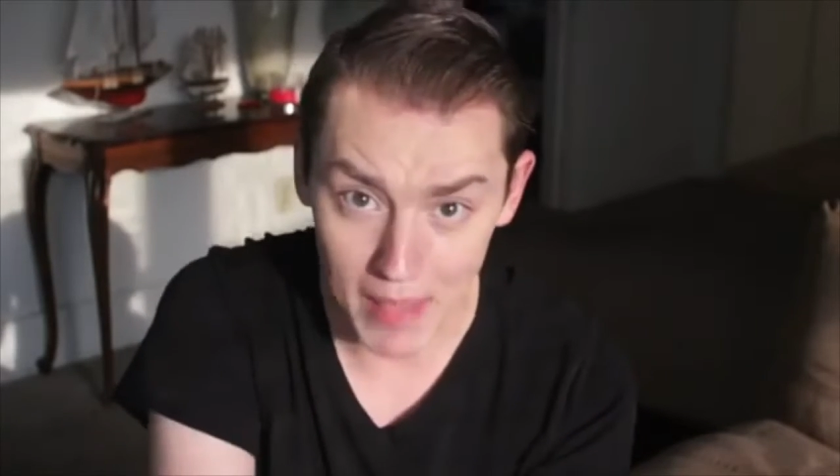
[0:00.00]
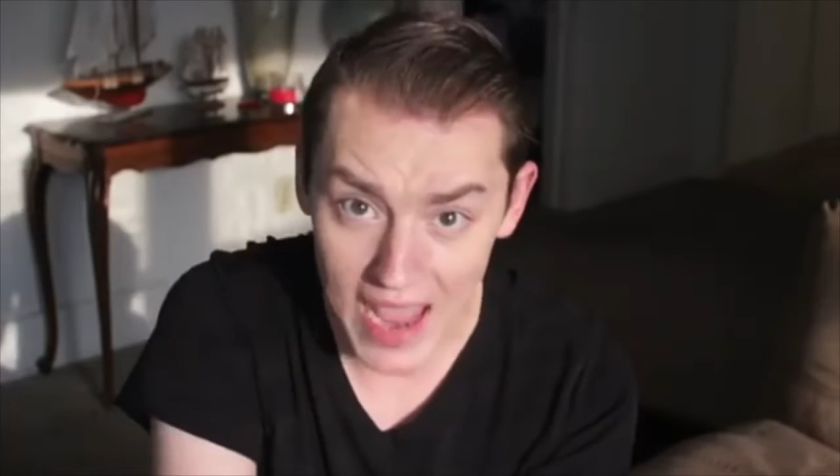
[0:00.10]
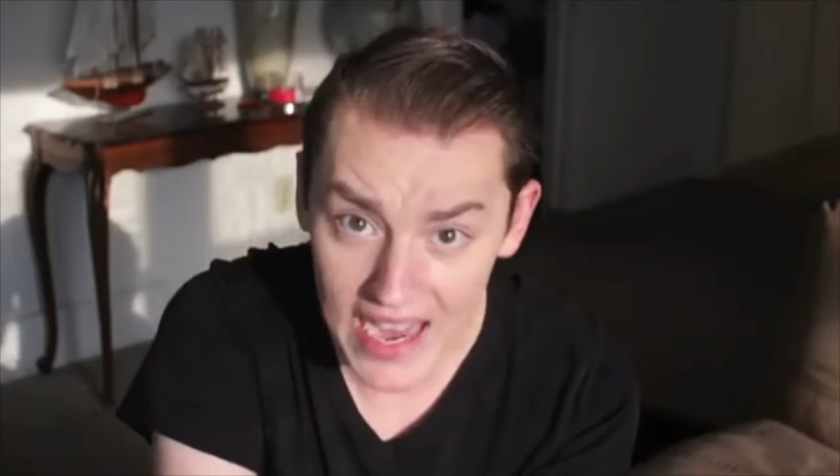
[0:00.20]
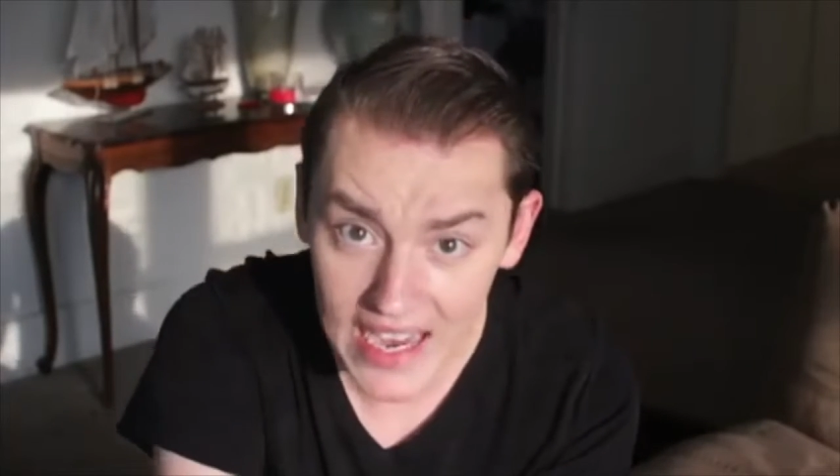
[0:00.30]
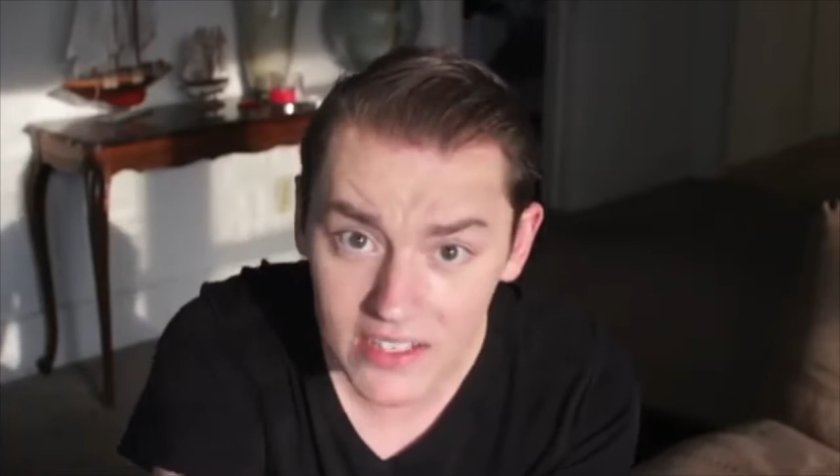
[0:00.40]

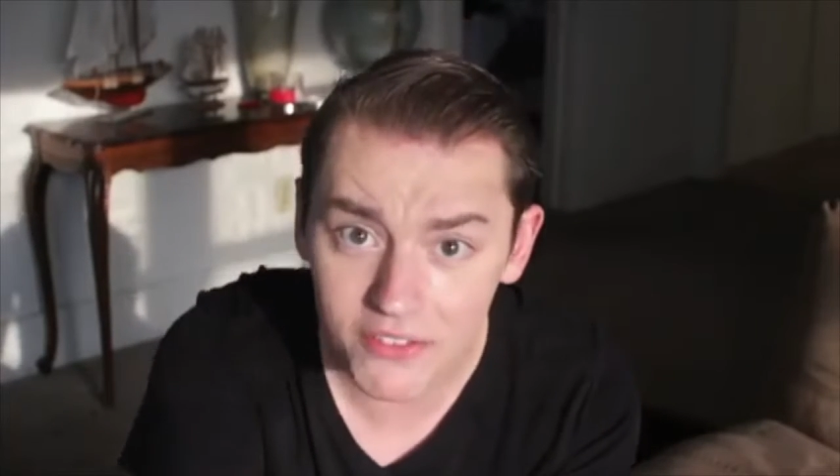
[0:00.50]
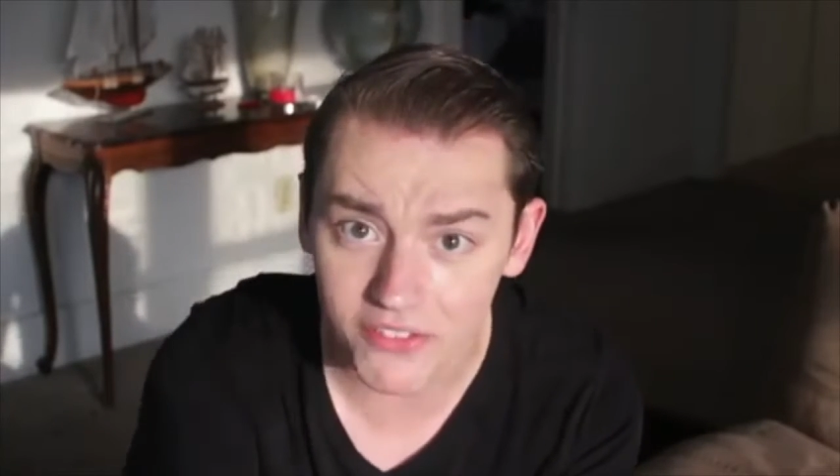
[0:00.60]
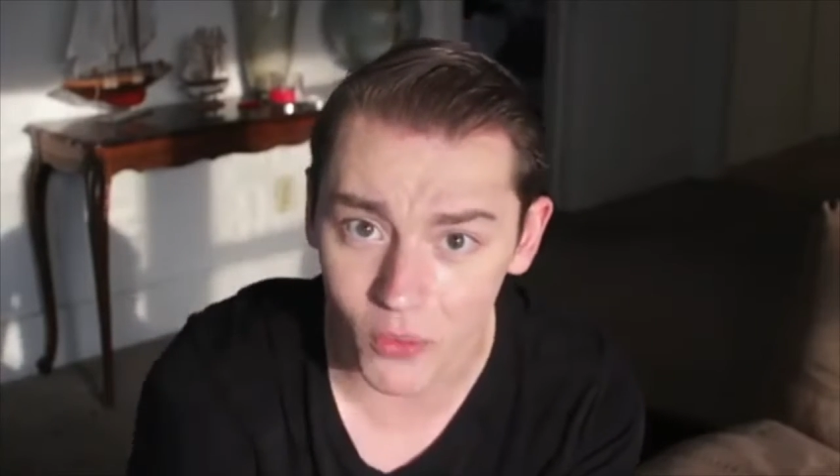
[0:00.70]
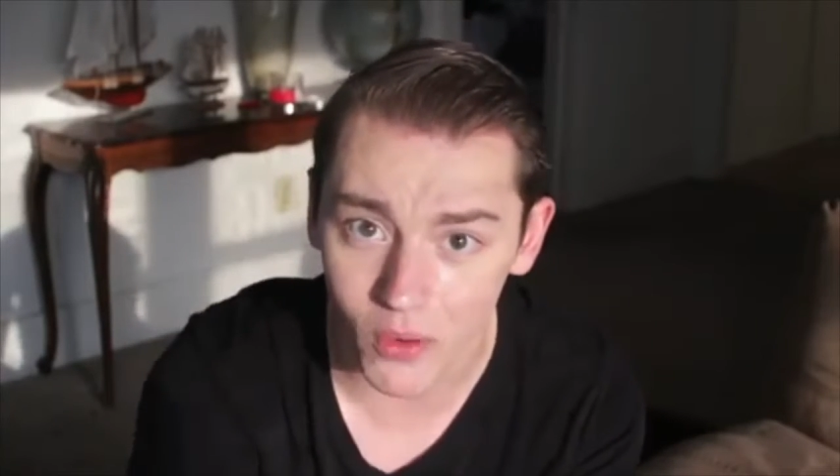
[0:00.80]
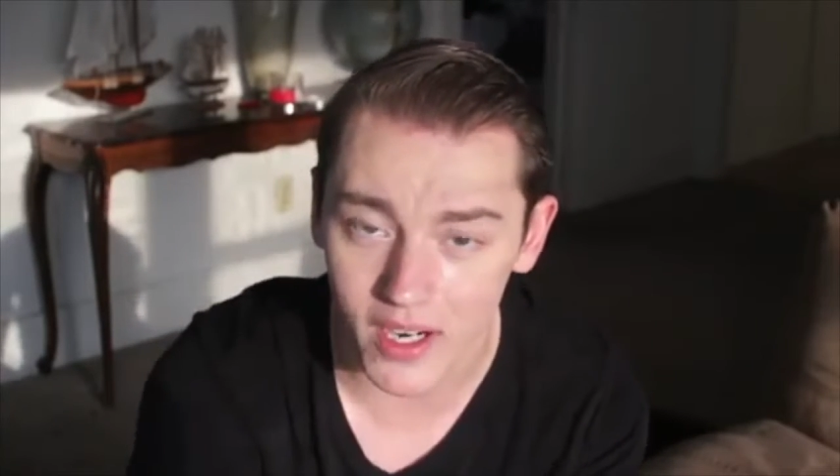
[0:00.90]
paid
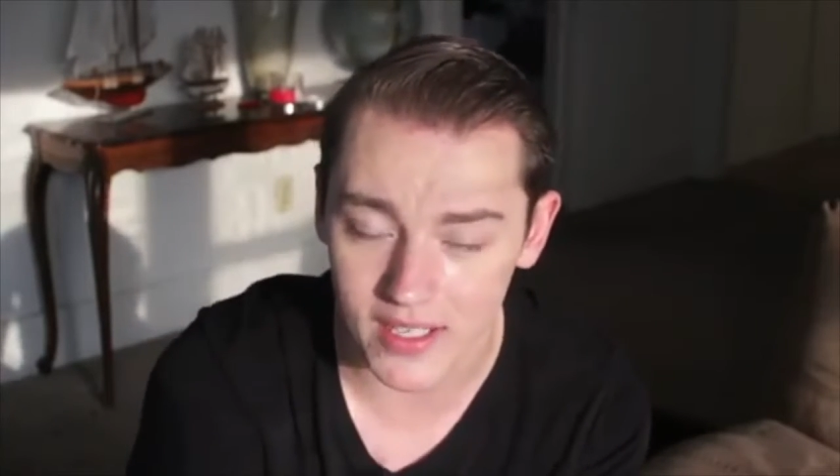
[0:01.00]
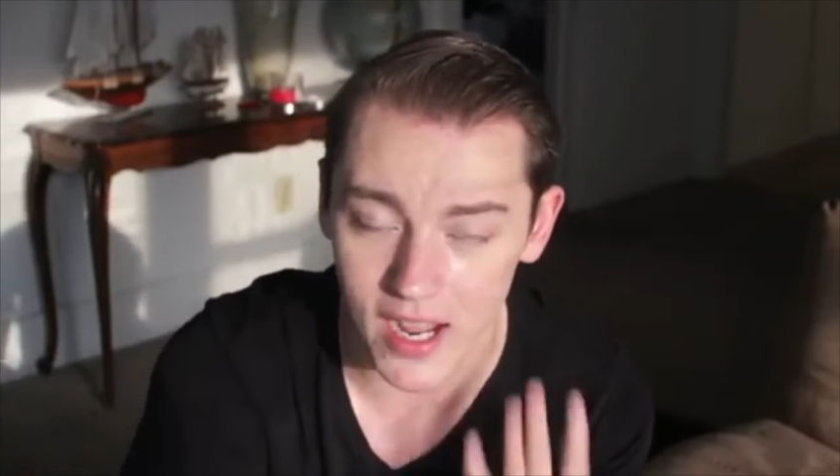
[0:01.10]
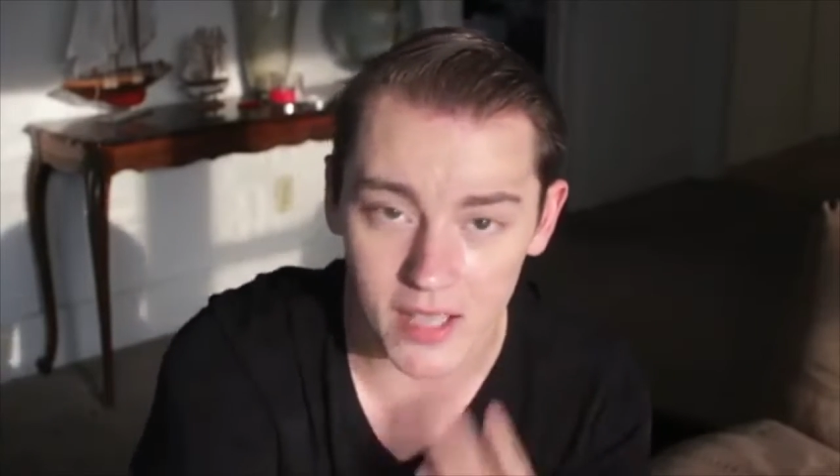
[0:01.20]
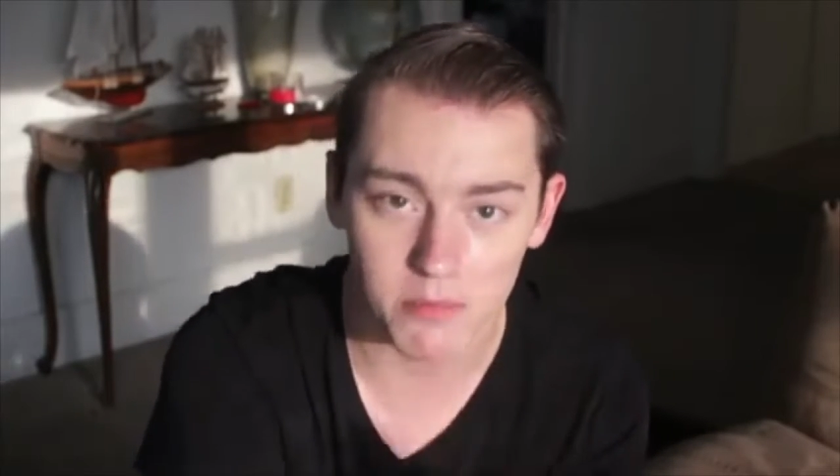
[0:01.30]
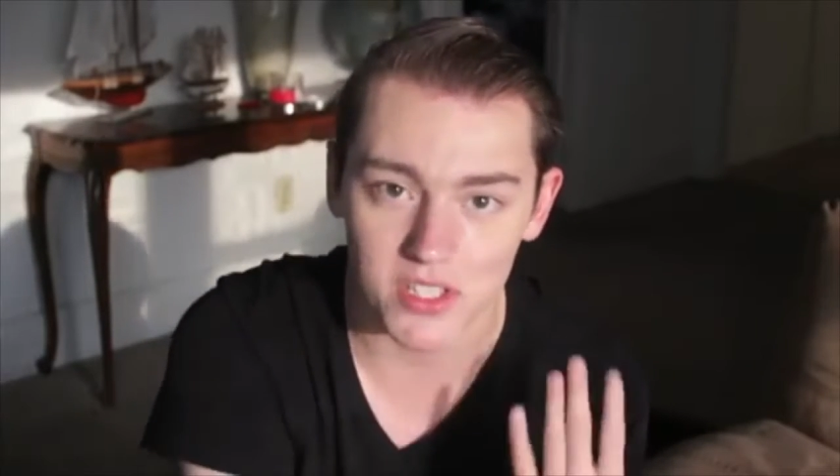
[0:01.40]
for, and
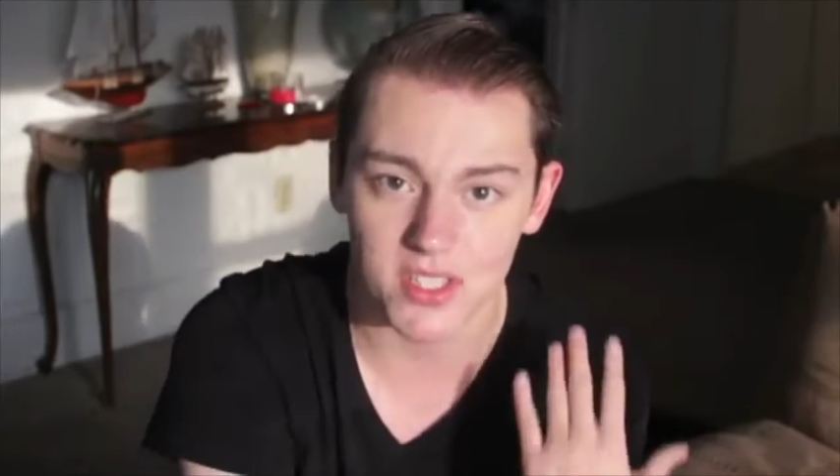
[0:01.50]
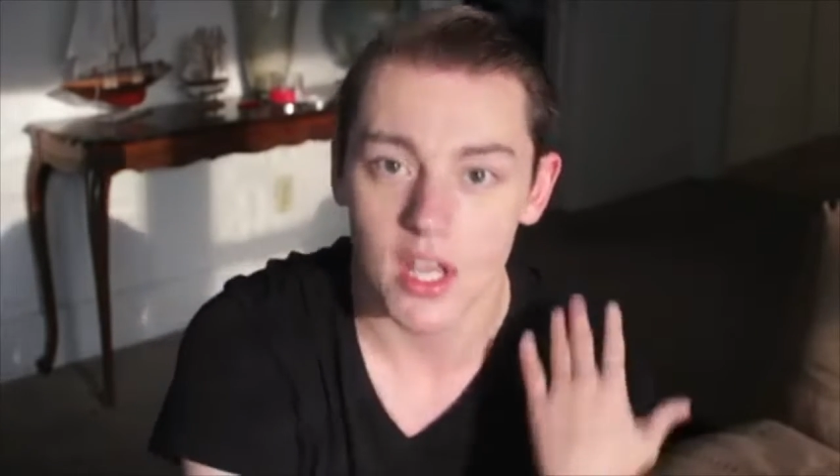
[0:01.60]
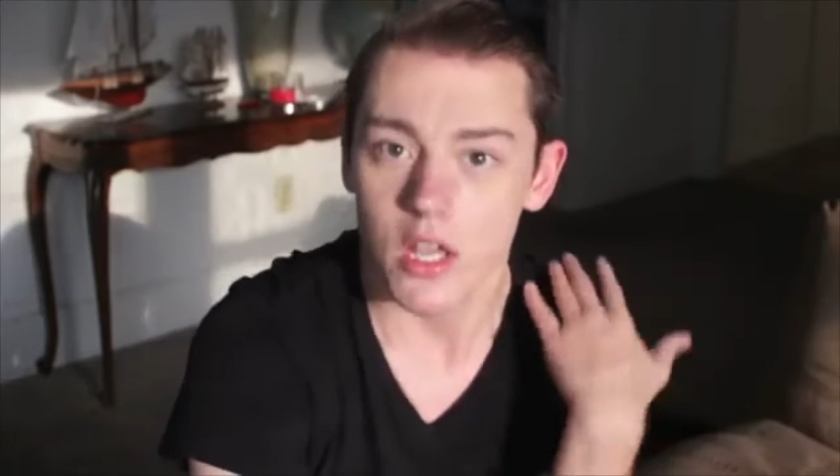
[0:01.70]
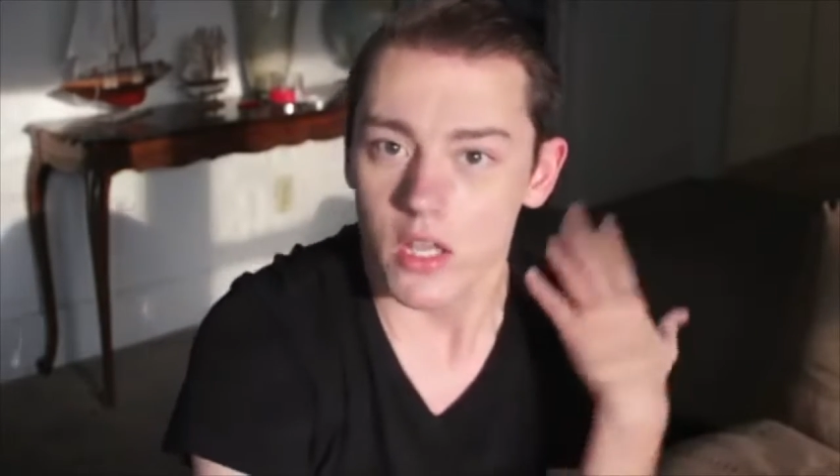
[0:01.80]
I am just